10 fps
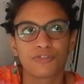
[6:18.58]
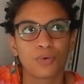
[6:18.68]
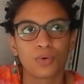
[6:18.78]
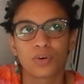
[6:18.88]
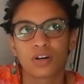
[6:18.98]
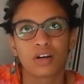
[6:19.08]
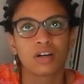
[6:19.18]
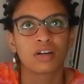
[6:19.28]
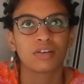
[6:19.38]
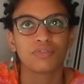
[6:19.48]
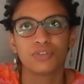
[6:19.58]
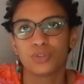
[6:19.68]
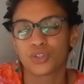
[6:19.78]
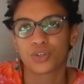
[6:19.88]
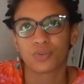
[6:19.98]
for
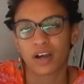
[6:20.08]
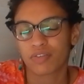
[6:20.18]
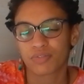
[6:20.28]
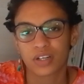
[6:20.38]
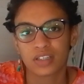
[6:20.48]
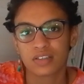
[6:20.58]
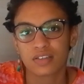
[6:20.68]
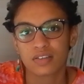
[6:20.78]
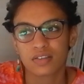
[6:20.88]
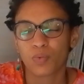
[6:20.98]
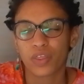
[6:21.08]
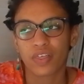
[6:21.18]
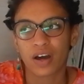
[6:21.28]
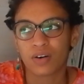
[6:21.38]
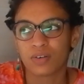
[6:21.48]
future reference
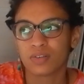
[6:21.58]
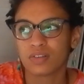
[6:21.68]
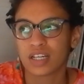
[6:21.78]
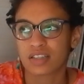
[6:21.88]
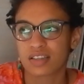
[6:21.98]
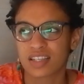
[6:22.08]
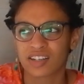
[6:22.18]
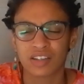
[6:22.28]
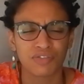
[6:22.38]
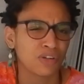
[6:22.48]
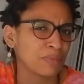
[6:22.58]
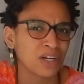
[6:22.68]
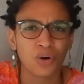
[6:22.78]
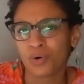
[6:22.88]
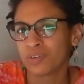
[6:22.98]
without necessarily
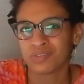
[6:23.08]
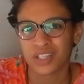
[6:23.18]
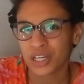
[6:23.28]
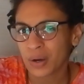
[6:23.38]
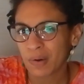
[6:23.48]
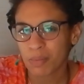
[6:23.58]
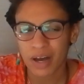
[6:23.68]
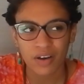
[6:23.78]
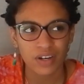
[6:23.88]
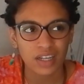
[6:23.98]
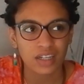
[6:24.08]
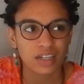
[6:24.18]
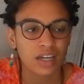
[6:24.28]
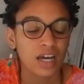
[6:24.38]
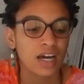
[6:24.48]
filming a whole video about it.
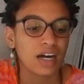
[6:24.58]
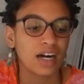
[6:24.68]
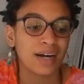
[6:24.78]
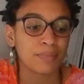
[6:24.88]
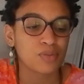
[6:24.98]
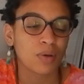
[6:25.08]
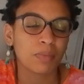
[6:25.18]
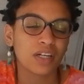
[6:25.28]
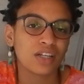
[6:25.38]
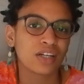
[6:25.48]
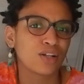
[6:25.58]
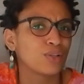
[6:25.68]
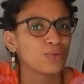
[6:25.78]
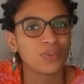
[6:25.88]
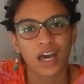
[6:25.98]
So I'm going to
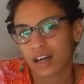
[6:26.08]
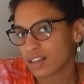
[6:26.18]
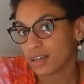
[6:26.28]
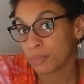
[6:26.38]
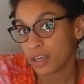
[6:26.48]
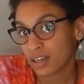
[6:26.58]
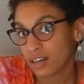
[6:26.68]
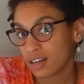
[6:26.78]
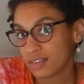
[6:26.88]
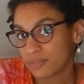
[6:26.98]
include that clip here.